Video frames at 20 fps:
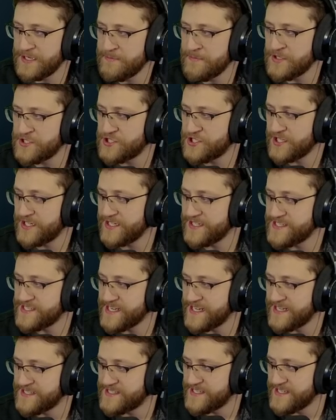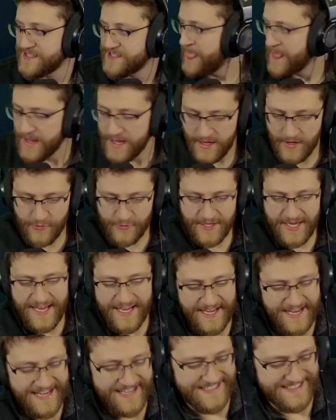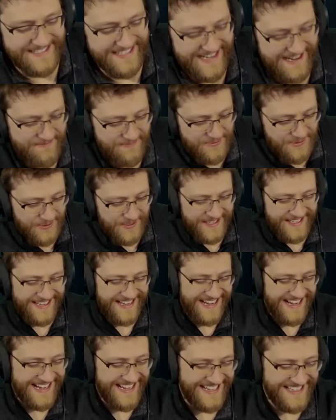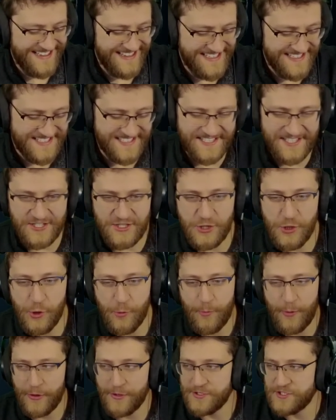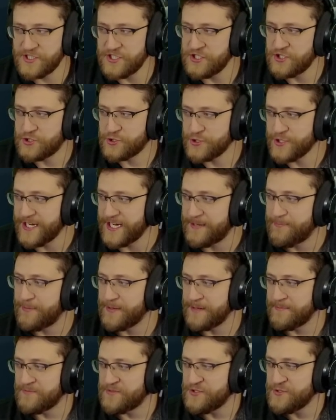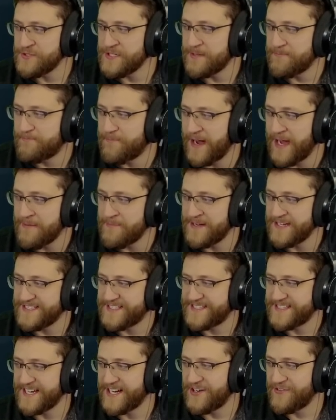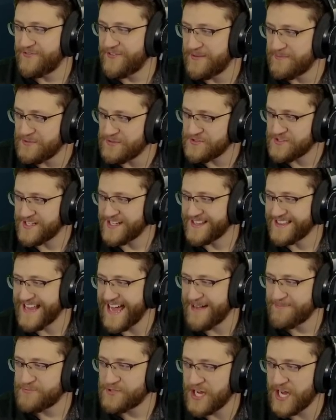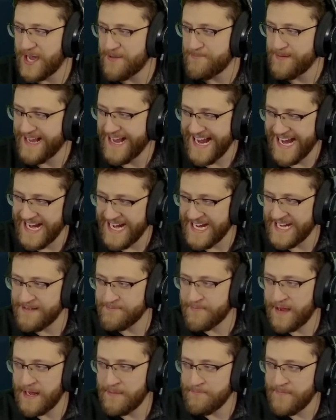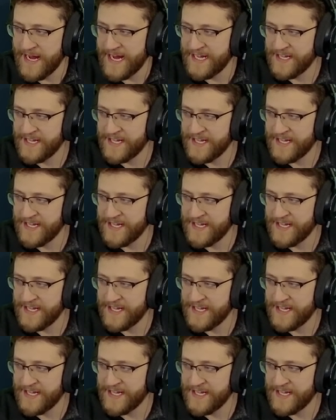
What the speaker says: much the consensus. Okay, guys, I'm doing, this is a two-person trick, but I'm doing it by myself. I'm using a laptop and my main